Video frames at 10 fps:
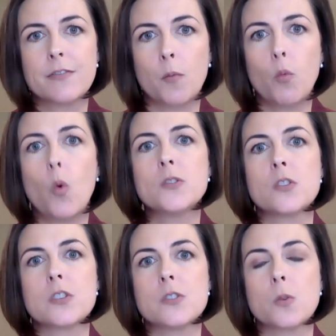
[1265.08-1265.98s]
from
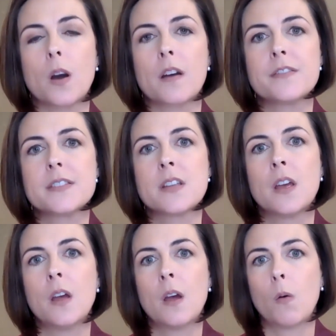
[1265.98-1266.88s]
Wolterstorff's,
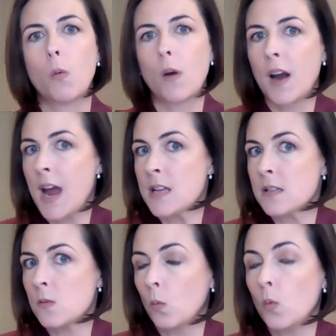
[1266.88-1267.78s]

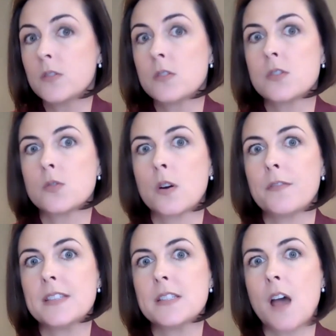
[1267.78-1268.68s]
whereas Wolterstorff
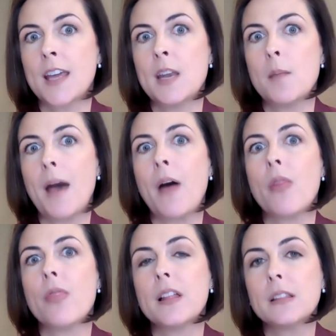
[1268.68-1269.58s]
is talking about
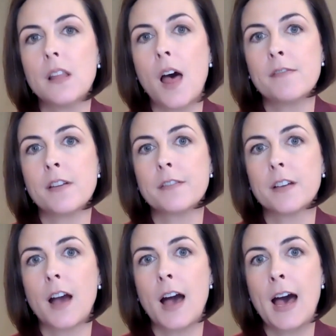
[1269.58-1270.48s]
the love of
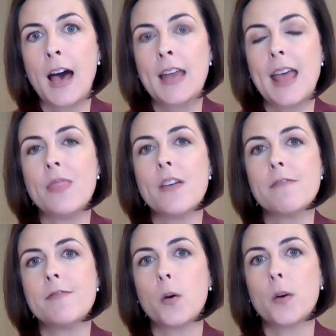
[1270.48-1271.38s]
God and the
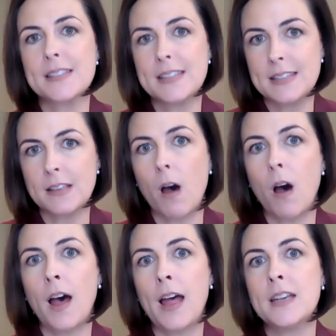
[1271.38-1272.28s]
focus is
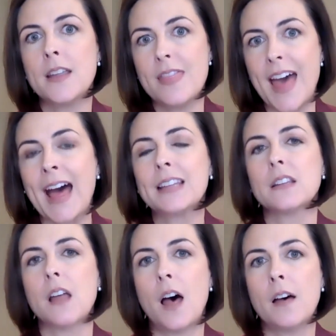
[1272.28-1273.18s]
on that
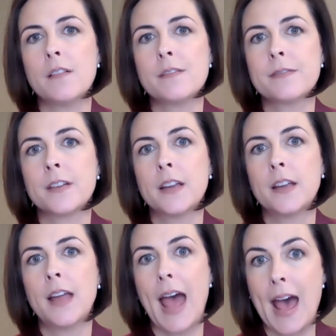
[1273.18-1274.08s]
love
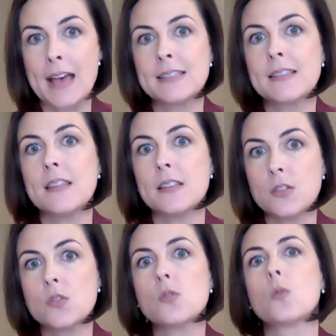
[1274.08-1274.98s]
as the
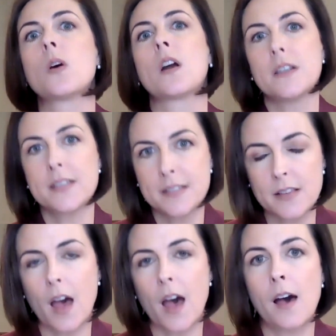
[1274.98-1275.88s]

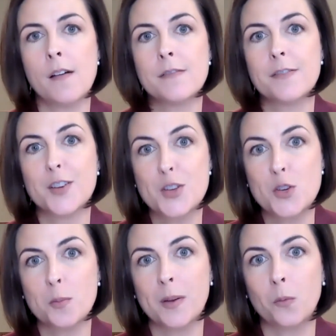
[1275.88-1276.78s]
source of
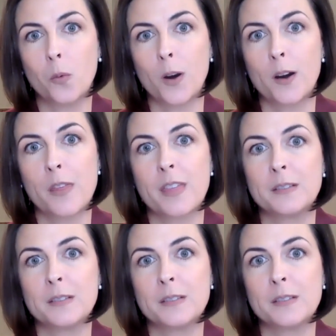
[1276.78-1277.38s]
human worth.